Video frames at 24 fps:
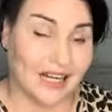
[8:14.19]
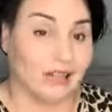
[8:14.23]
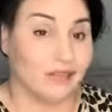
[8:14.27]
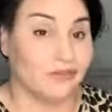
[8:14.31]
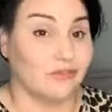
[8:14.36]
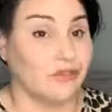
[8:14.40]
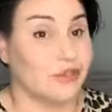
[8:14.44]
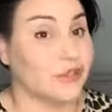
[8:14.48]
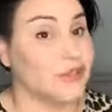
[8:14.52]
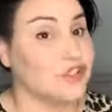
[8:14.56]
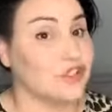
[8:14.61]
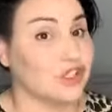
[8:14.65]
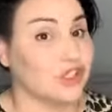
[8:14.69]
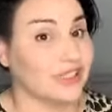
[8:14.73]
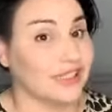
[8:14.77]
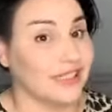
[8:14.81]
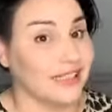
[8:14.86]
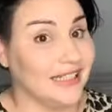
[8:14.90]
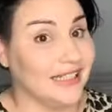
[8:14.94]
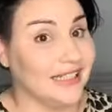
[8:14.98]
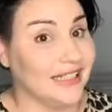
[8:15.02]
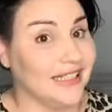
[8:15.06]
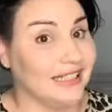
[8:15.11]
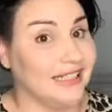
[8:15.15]

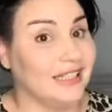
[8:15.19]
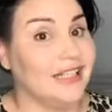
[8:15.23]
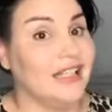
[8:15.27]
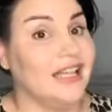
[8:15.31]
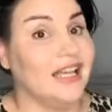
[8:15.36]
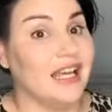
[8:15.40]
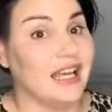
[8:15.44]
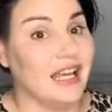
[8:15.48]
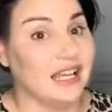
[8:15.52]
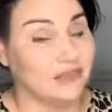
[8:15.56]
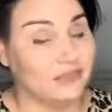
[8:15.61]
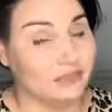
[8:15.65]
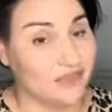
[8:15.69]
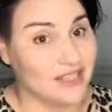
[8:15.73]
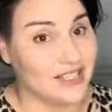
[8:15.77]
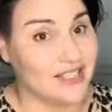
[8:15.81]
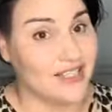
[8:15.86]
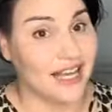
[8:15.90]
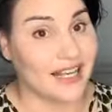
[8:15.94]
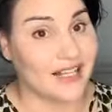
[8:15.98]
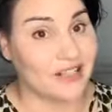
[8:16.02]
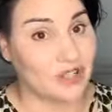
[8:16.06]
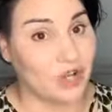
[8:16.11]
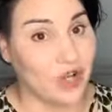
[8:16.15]
Unfortunately, if it's
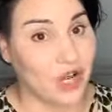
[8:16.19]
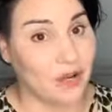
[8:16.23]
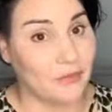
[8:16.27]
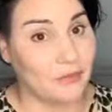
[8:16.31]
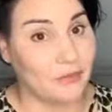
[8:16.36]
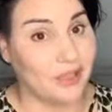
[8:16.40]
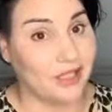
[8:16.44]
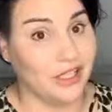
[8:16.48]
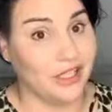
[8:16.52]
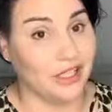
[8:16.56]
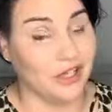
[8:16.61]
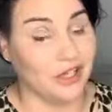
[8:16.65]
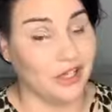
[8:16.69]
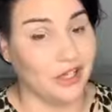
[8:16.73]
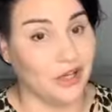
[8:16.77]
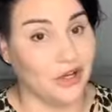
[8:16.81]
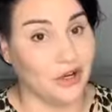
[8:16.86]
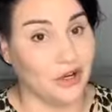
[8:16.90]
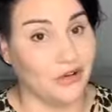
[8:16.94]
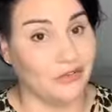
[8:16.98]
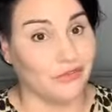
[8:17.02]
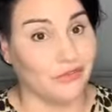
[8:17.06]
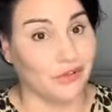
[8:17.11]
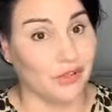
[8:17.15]
that time when you're going to
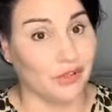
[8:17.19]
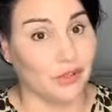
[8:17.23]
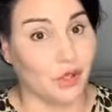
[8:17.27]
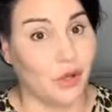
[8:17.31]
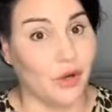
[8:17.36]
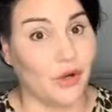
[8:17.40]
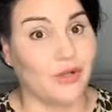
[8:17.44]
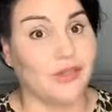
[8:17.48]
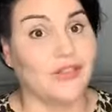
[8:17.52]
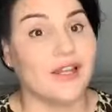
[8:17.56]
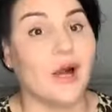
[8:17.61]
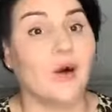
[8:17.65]
go for a loan,